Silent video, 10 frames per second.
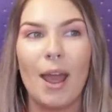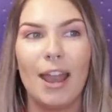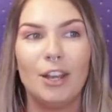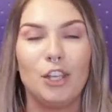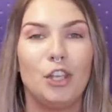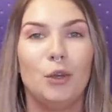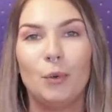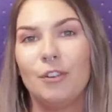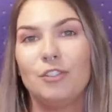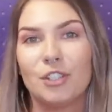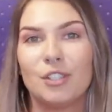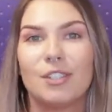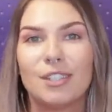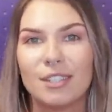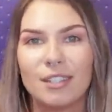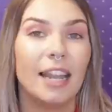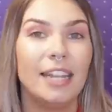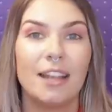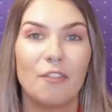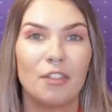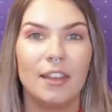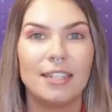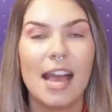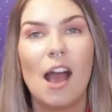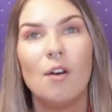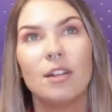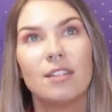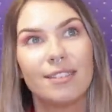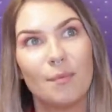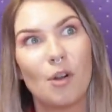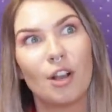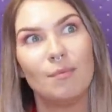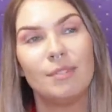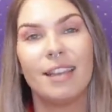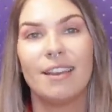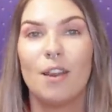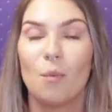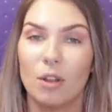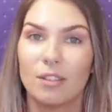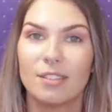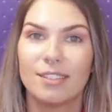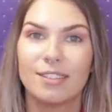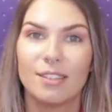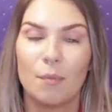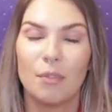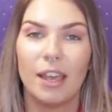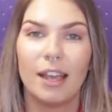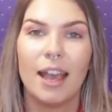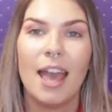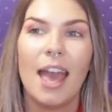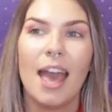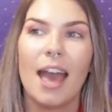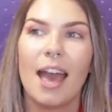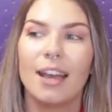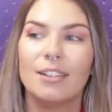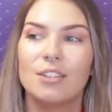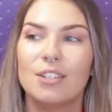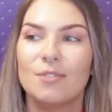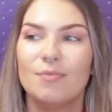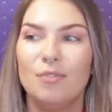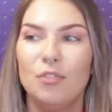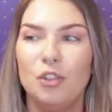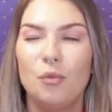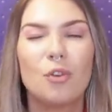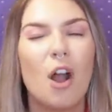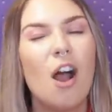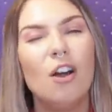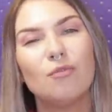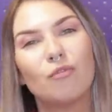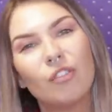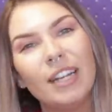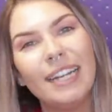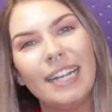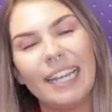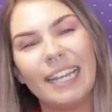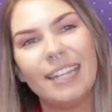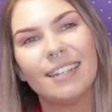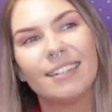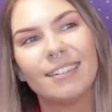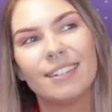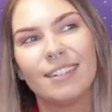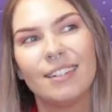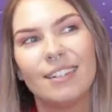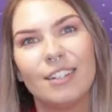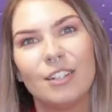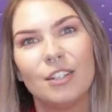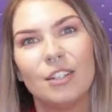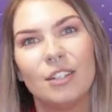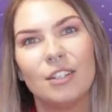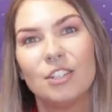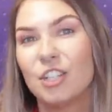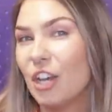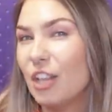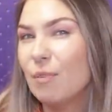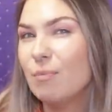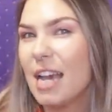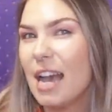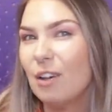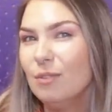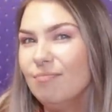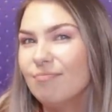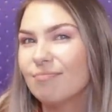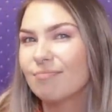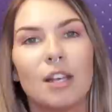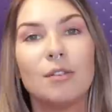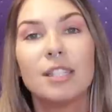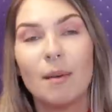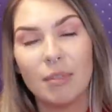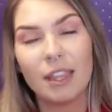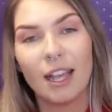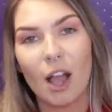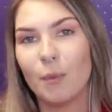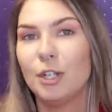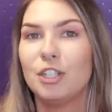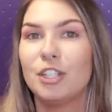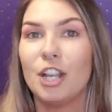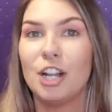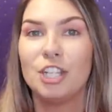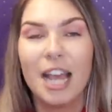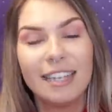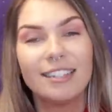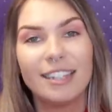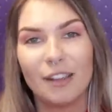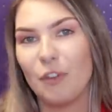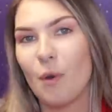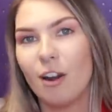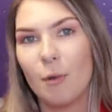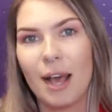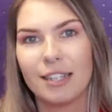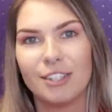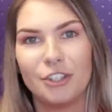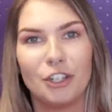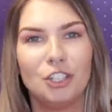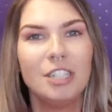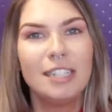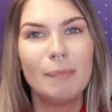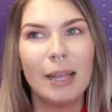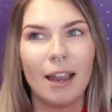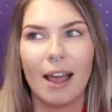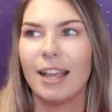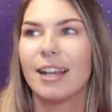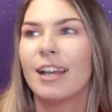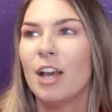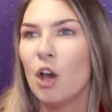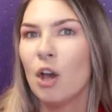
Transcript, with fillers: when you have just cleaned everything down and someone comes in and wants something and you can't really turn them down so something I would suggest if you are a passenger just be like